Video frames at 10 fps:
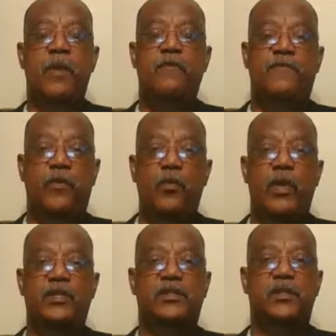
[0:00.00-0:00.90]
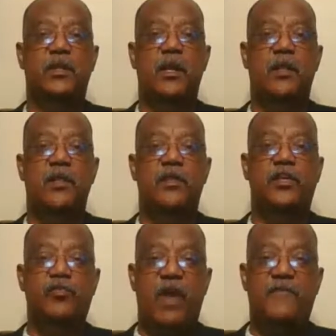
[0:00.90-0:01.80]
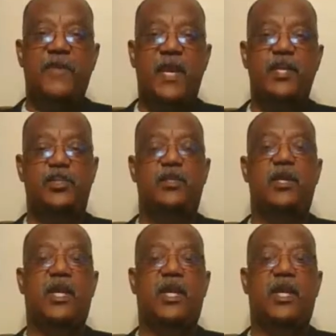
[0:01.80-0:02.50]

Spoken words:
influence the stratification,